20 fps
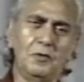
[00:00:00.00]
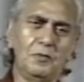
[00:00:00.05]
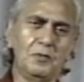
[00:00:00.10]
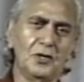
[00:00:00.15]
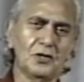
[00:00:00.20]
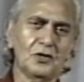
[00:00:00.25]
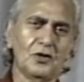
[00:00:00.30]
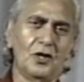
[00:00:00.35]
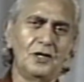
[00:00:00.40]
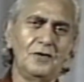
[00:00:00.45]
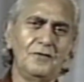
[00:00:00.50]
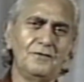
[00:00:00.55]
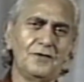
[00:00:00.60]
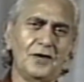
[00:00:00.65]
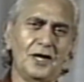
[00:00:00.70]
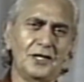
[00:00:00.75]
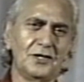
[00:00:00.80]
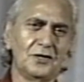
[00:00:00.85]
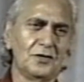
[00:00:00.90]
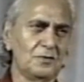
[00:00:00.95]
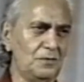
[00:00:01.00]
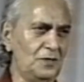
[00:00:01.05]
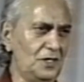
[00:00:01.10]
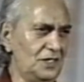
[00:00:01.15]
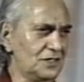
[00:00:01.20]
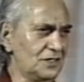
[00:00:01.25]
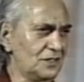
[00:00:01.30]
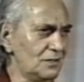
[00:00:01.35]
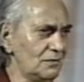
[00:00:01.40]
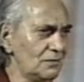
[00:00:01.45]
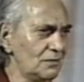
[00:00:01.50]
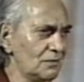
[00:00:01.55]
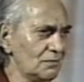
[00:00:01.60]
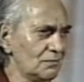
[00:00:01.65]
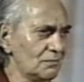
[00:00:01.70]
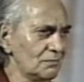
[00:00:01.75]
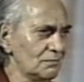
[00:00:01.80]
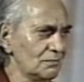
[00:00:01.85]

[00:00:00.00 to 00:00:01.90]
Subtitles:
people call him father of nation?